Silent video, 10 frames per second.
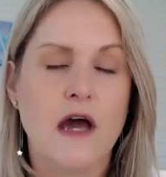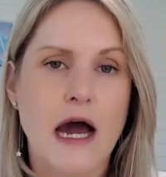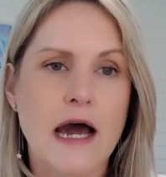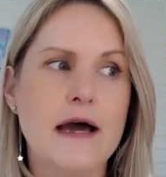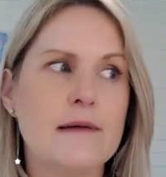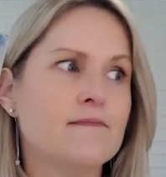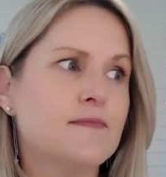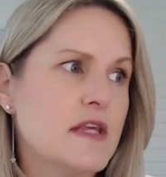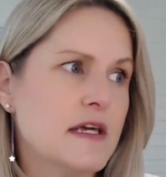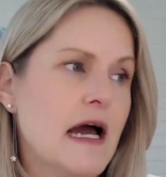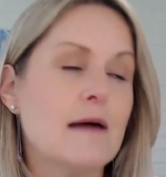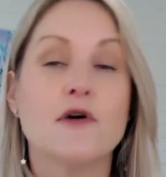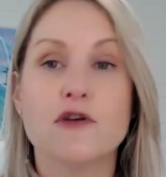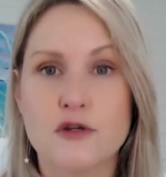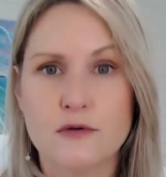um, the
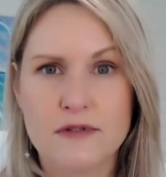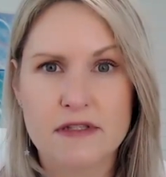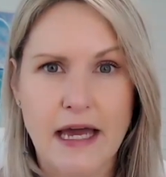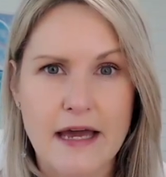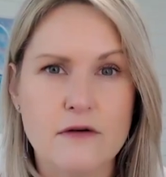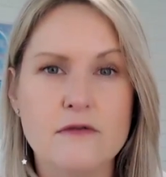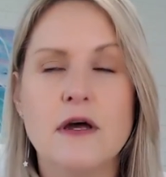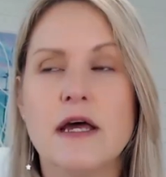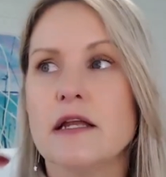emotional scale,